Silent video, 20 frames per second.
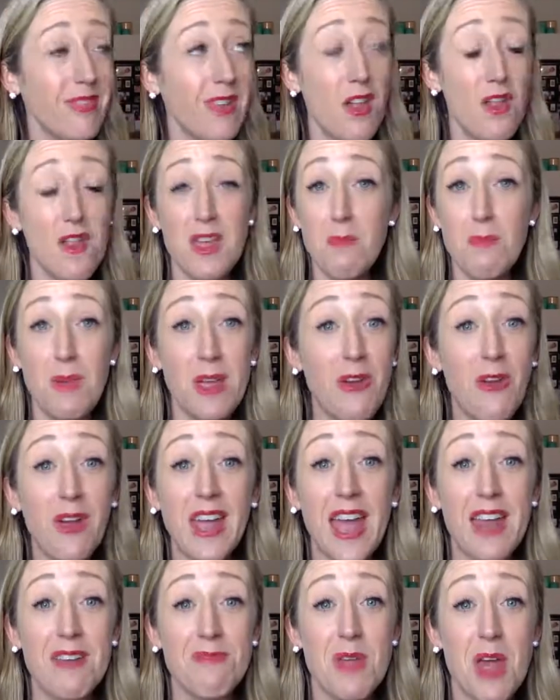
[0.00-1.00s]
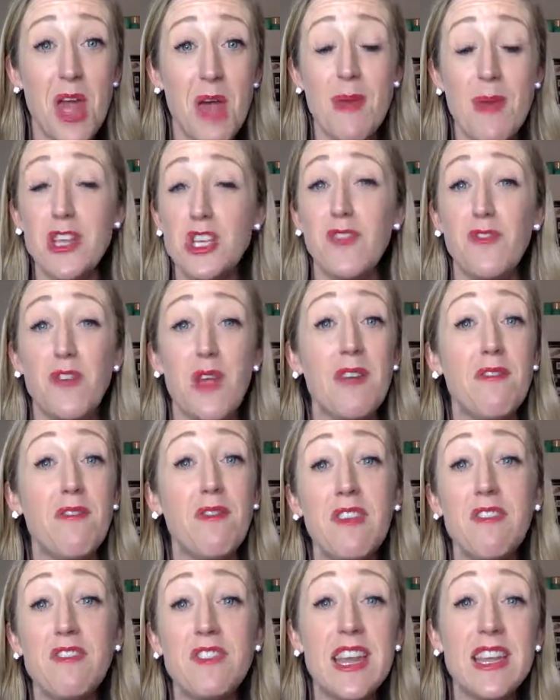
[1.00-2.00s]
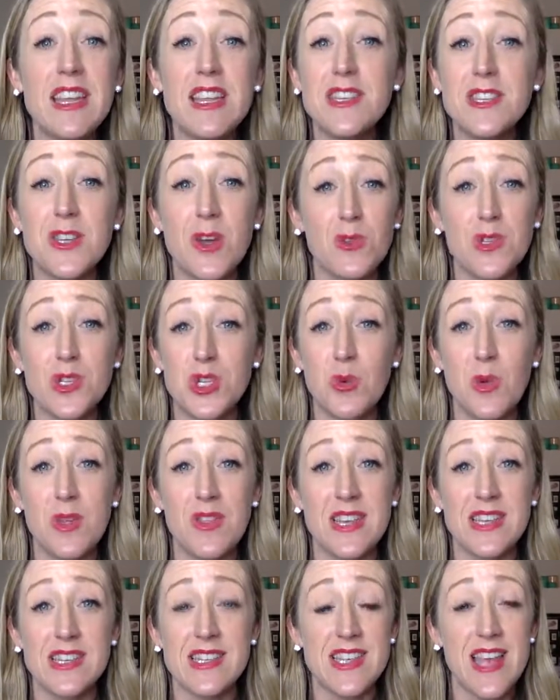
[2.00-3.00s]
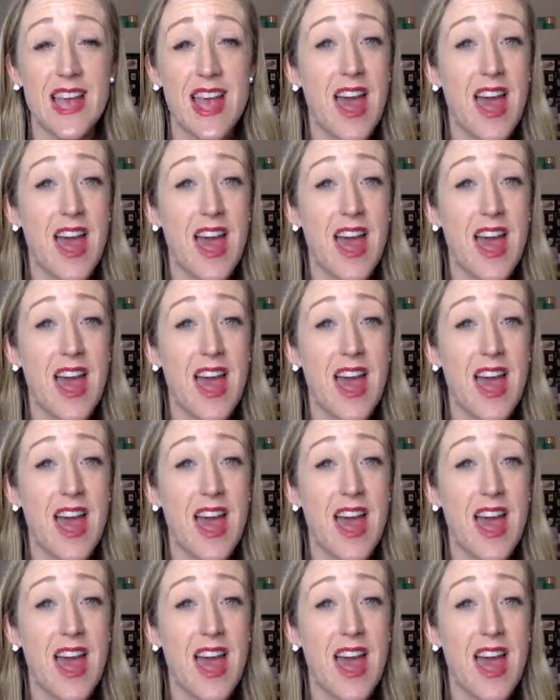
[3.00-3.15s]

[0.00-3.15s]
Think bigger again. Imagine if you had 15 consultants doing this.